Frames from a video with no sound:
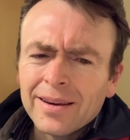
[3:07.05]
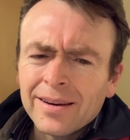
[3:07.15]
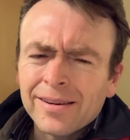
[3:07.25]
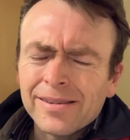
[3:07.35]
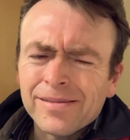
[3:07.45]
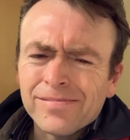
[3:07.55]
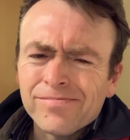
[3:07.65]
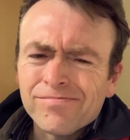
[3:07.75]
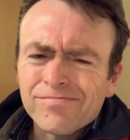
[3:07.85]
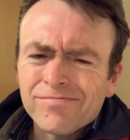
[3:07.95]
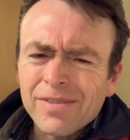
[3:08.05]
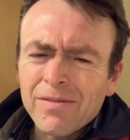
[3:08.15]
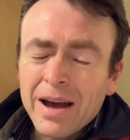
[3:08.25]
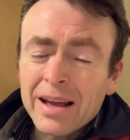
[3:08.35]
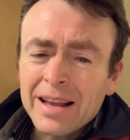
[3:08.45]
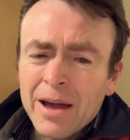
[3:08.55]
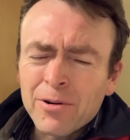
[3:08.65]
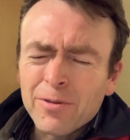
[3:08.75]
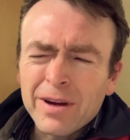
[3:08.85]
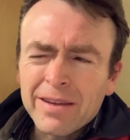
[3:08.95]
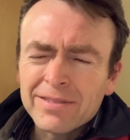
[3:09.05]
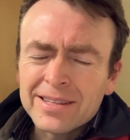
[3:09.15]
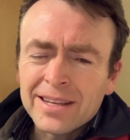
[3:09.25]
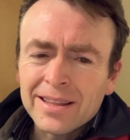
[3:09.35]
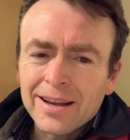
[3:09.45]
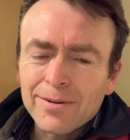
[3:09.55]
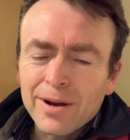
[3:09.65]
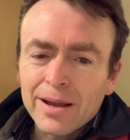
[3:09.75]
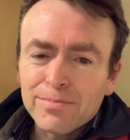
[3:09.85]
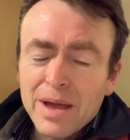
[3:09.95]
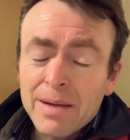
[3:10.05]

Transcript: I don't know if I even said that right.